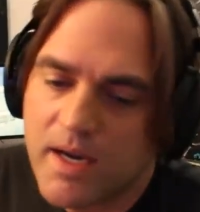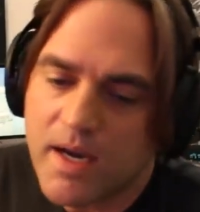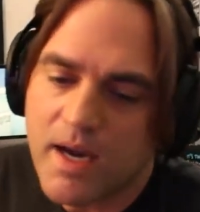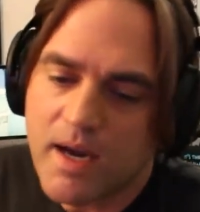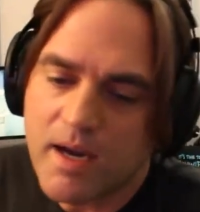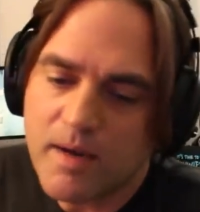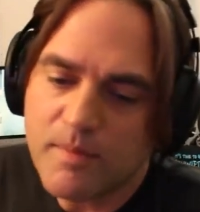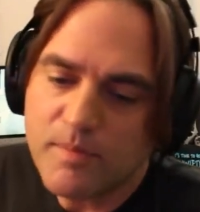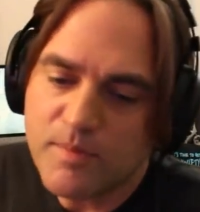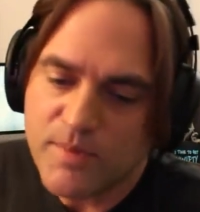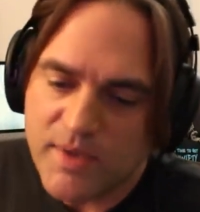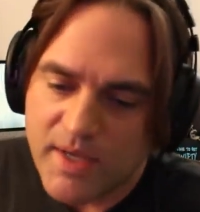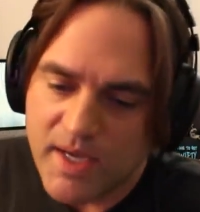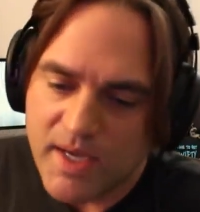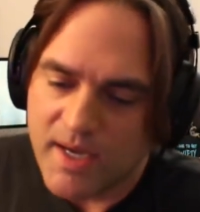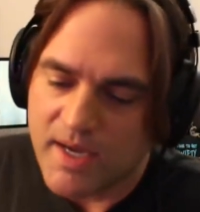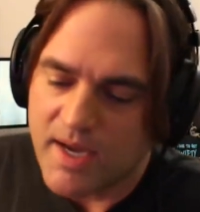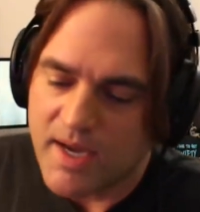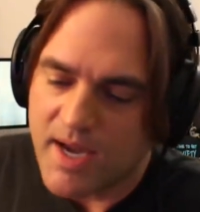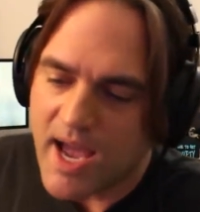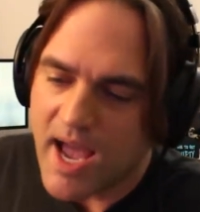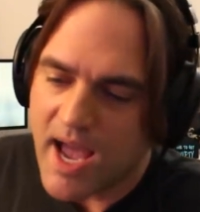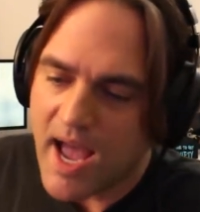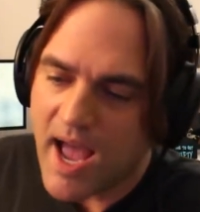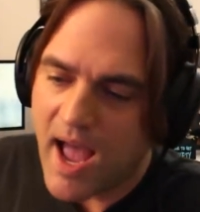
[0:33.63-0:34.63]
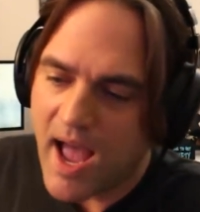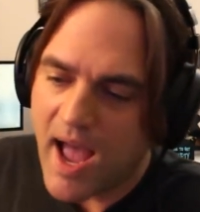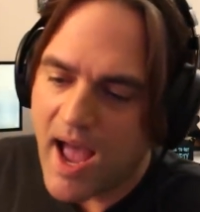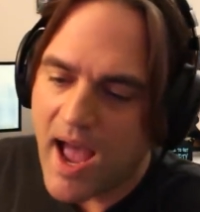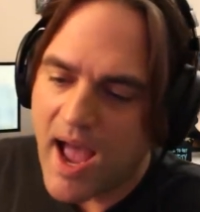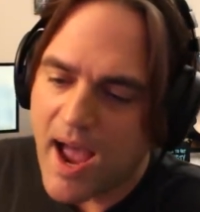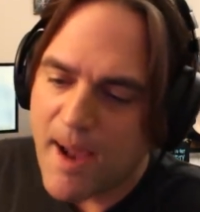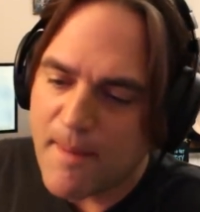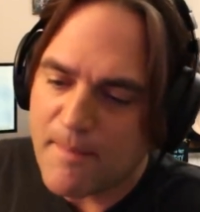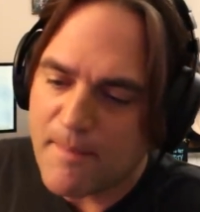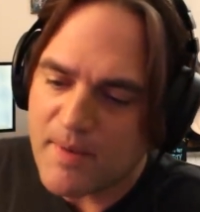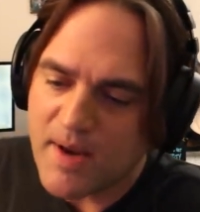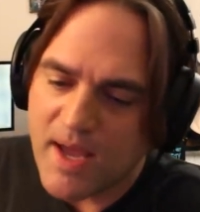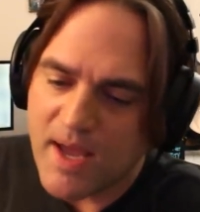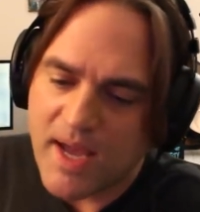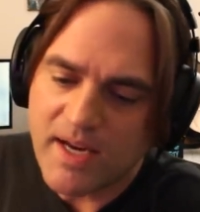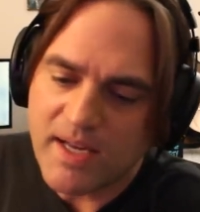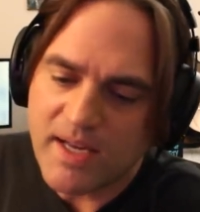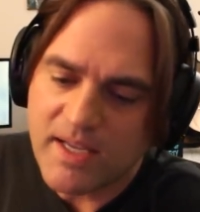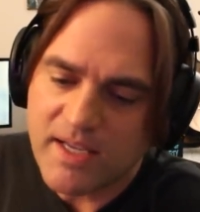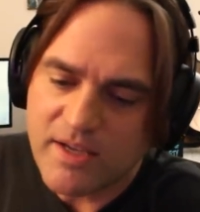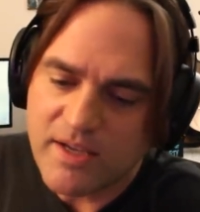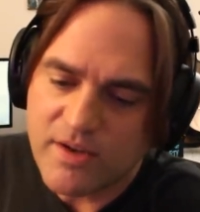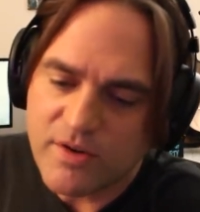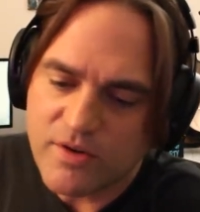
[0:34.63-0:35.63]
Yeah, I'm not
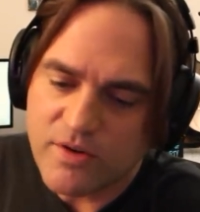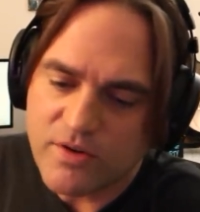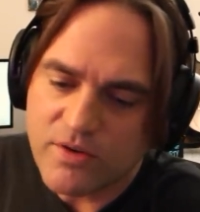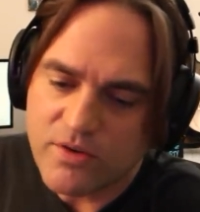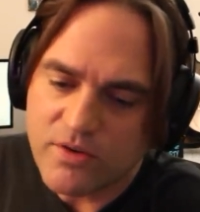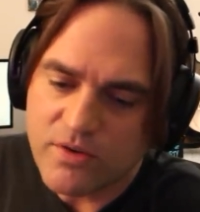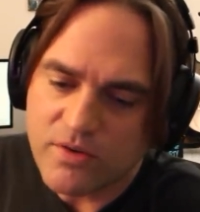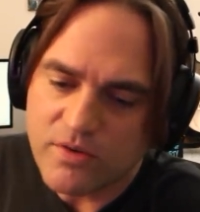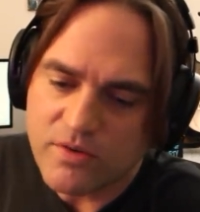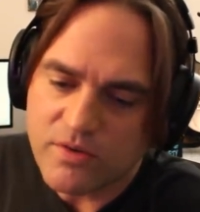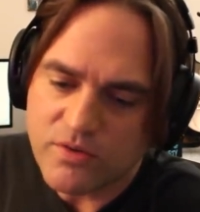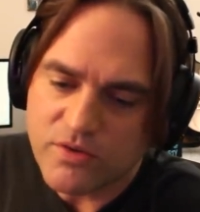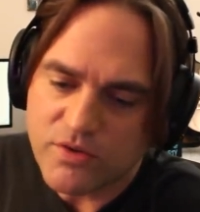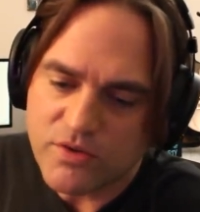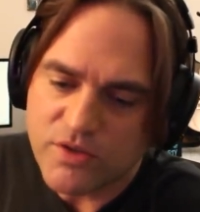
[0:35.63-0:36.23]
here